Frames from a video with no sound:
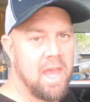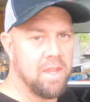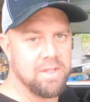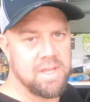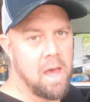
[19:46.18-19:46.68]

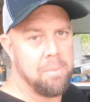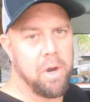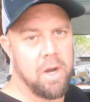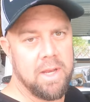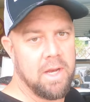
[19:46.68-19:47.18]
on the top
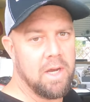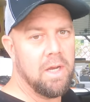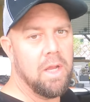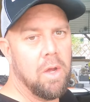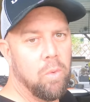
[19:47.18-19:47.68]
part
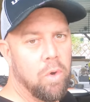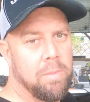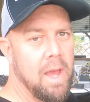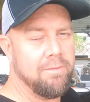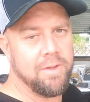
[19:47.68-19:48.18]
here where
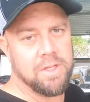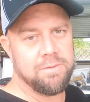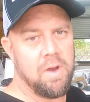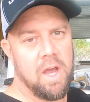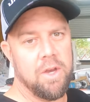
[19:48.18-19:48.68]
my fish
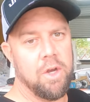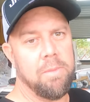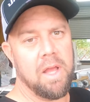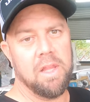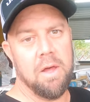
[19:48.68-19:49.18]
finder,
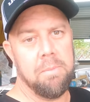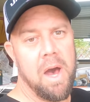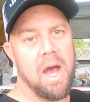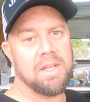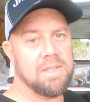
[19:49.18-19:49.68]
my glove
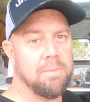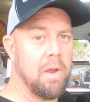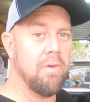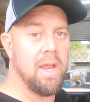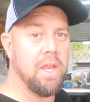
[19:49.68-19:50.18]
box, and
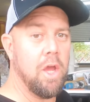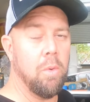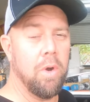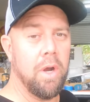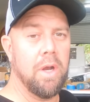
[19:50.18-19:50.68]
my radio
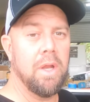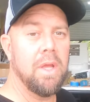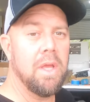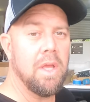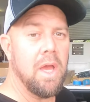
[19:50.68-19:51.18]
were.
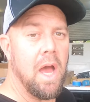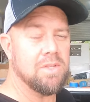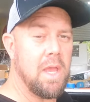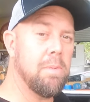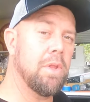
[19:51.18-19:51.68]
I
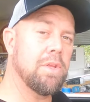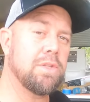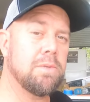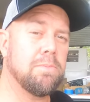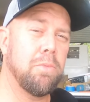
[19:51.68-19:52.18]
was able
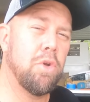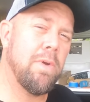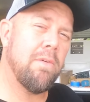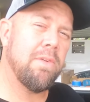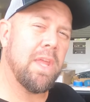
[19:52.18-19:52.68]
to move
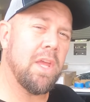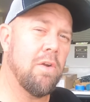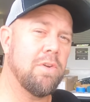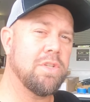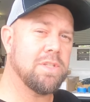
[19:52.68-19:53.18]
everything
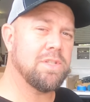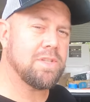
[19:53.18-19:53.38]
over just a